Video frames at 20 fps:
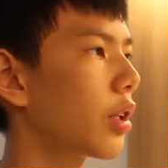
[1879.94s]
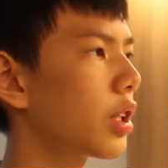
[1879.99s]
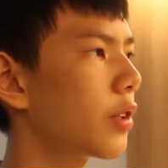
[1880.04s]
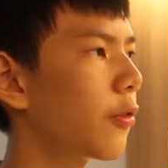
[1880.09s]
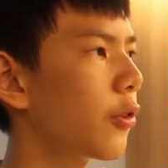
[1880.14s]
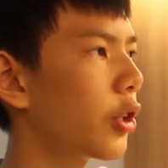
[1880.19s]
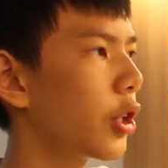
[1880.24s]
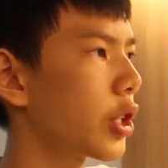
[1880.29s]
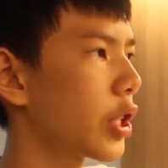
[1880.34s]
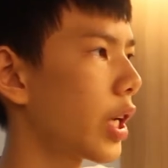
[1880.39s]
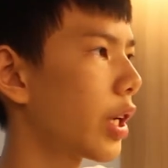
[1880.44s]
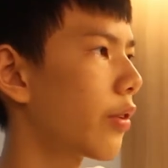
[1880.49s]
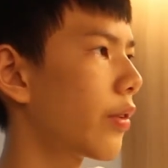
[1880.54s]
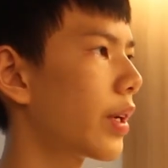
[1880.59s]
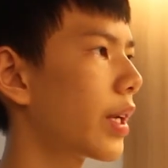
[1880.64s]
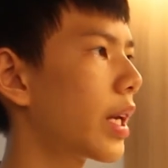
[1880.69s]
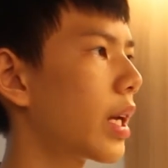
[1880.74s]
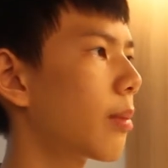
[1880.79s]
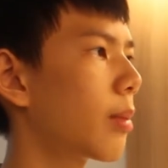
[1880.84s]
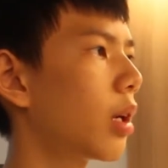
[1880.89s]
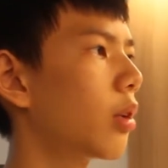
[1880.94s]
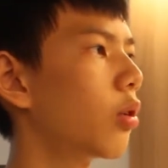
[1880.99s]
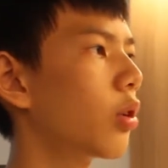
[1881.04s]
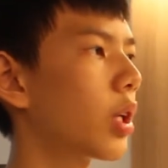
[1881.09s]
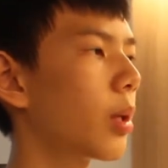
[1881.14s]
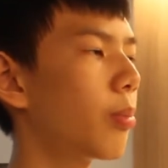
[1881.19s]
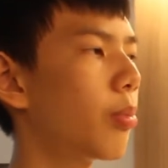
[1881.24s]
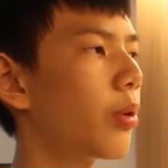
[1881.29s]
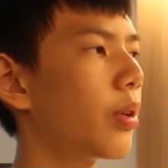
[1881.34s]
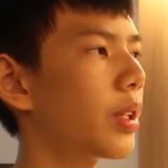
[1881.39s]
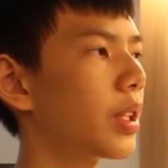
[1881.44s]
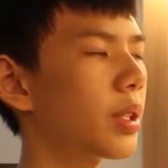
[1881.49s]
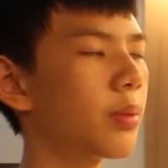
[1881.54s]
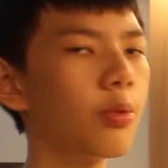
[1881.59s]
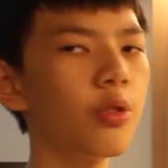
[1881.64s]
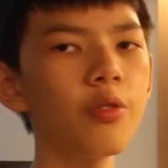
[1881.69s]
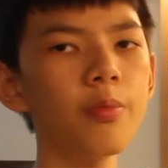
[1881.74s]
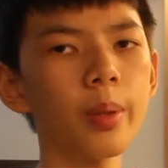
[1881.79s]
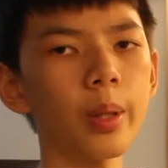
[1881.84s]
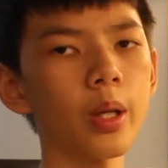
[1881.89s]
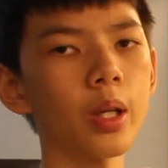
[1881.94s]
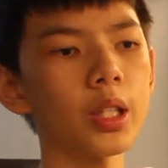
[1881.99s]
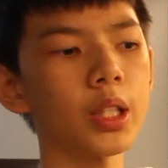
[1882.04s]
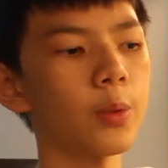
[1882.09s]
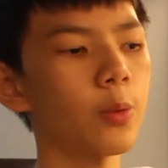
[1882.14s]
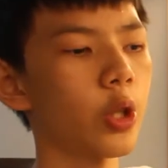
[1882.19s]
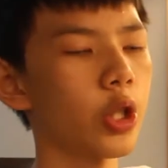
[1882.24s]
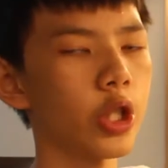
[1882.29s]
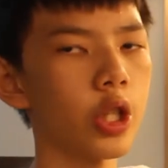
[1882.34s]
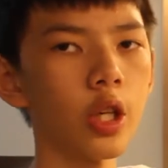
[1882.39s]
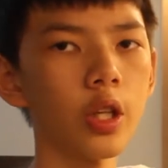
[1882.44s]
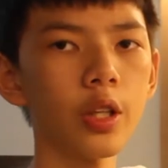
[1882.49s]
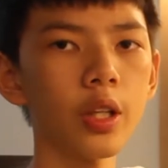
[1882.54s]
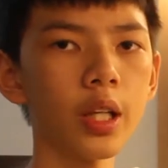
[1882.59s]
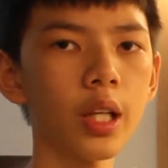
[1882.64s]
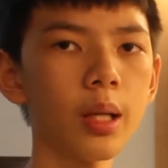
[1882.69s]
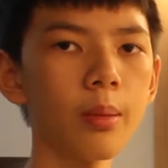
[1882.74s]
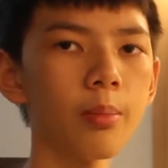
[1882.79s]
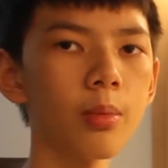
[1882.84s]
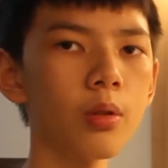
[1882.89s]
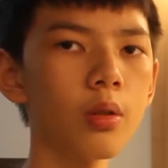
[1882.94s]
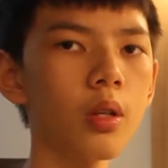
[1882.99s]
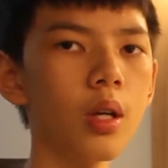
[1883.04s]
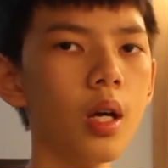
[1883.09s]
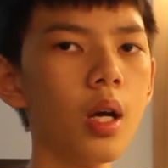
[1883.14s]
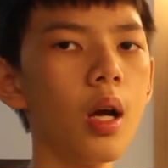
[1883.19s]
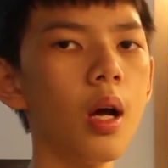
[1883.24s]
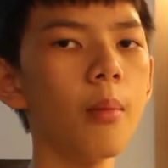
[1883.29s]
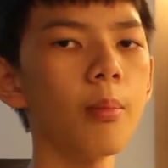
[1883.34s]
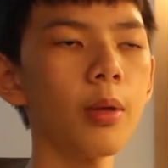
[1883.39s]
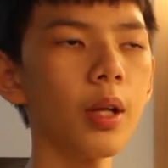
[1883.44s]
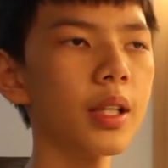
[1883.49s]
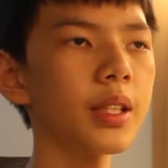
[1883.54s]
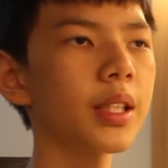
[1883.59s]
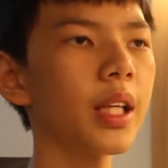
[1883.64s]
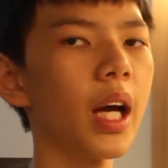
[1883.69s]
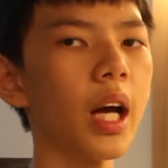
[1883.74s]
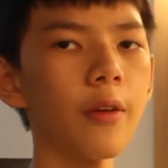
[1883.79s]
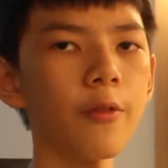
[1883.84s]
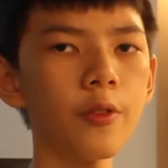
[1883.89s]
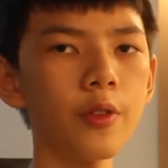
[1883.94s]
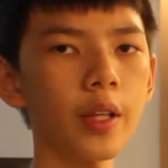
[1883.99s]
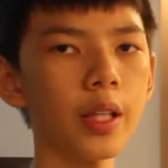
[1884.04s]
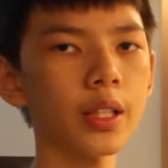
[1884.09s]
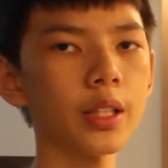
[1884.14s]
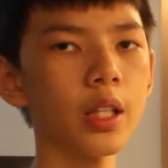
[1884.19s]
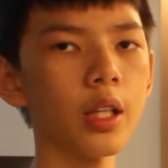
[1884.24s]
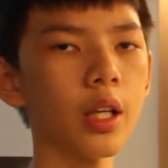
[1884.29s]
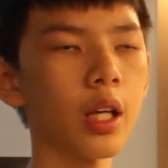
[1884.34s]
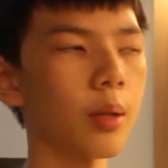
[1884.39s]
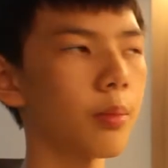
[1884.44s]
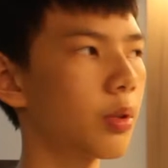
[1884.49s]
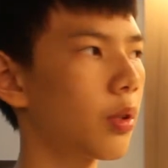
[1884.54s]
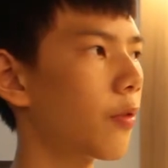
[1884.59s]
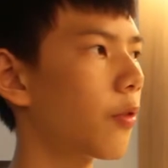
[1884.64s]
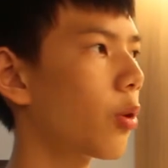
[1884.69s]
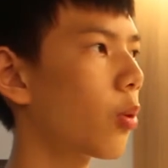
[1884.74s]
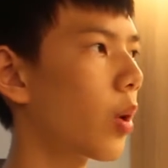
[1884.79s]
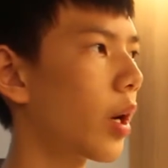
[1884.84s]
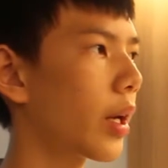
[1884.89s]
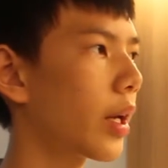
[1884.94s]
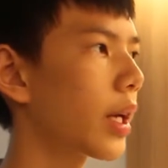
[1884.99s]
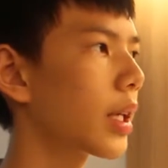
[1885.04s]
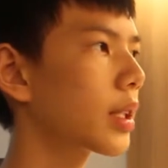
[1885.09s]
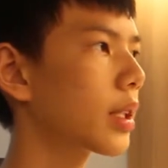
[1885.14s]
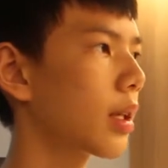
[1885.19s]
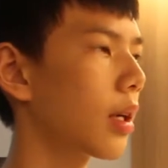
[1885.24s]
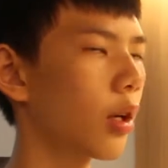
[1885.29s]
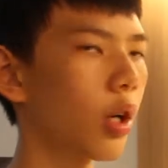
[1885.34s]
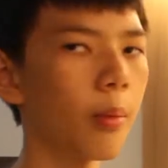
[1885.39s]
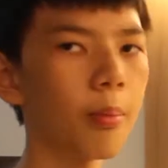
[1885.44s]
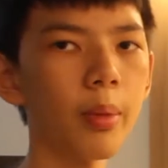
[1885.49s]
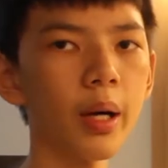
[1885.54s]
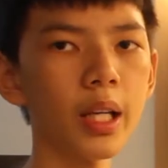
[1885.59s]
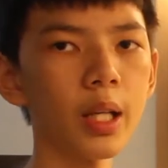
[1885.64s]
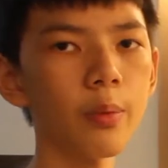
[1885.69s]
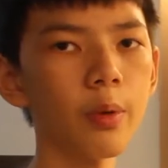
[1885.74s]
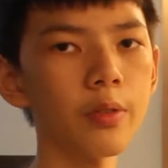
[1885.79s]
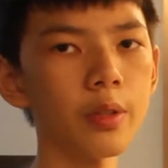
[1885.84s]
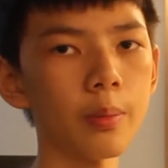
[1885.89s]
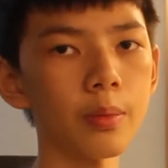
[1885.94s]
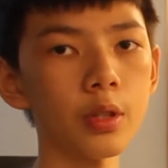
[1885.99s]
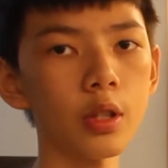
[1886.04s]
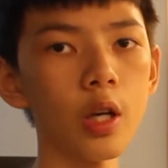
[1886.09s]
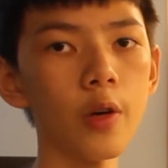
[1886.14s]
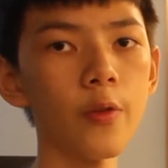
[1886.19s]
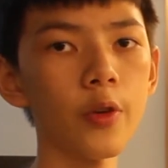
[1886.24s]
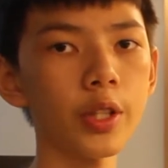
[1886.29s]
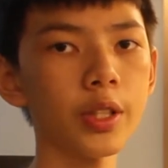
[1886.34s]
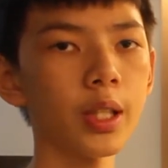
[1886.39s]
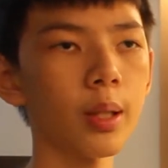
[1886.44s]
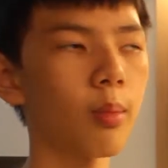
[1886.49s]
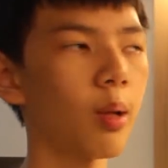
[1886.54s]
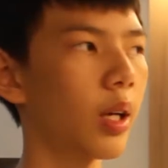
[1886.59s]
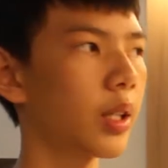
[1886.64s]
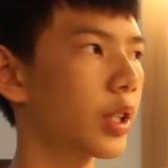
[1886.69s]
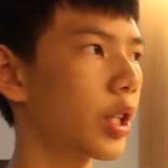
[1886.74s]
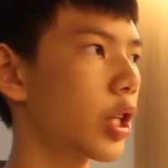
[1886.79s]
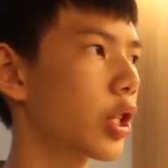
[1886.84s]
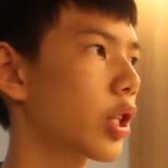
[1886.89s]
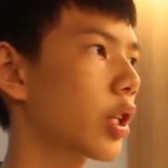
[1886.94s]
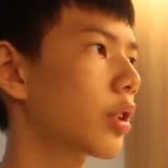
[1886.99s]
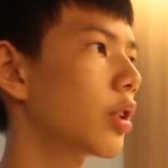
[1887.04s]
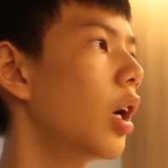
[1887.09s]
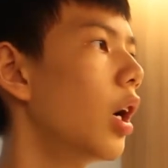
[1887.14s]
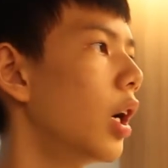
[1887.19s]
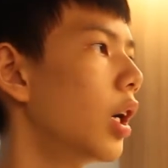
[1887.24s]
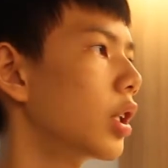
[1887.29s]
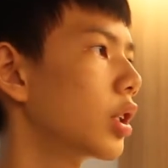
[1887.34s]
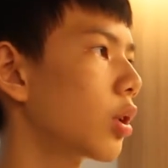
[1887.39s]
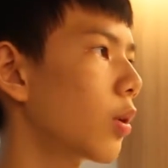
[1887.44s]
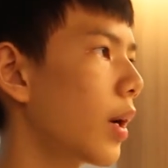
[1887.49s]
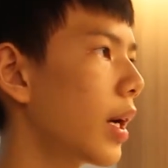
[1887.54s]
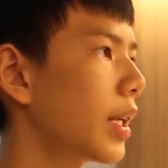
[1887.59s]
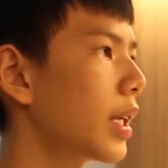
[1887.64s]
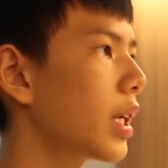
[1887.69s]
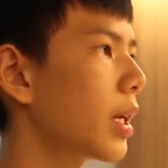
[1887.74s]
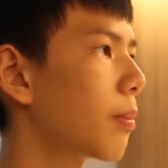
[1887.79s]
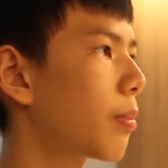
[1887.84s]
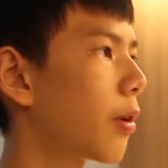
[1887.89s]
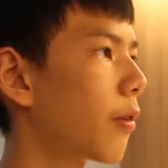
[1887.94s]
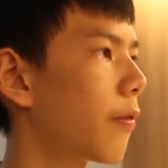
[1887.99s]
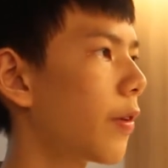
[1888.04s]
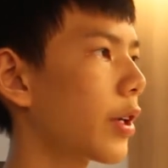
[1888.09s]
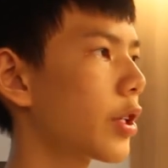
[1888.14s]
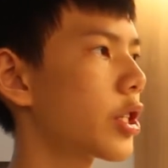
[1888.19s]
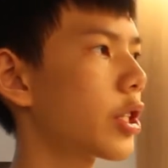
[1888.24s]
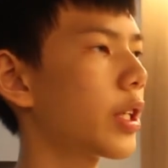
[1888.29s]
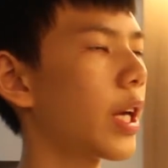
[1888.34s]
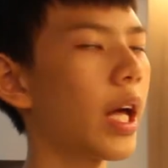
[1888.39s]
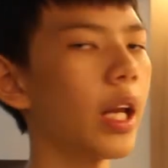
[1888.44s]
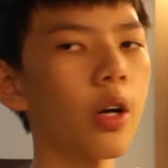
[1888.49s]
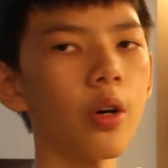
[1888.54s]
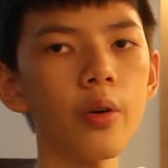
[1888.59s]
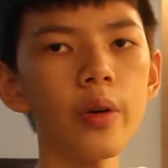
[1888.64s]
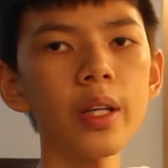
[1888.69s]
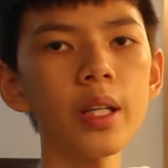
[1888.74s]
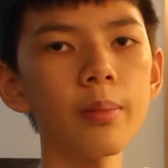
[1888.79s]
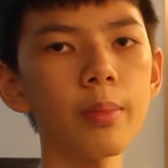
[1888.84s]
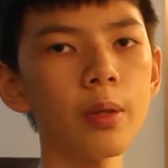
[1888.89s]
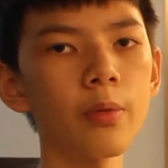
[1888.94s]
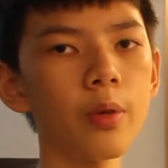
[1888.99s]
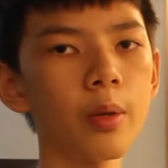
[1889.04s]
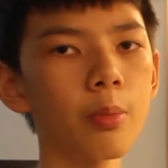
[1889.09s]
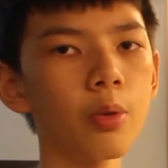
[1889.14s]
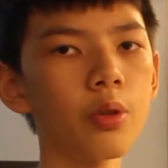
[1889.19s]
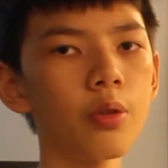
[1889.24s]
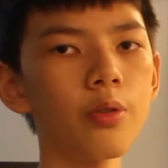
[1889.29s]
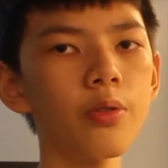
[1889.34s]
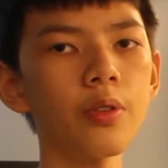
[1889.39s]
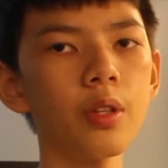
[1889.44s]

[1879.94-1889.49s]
this footage had already came out looking pretty smooth because it was shot on a gimbal. Plus the iPhone XR comes with OIS, combining with some software stabilization, so any imperfection had already been removed.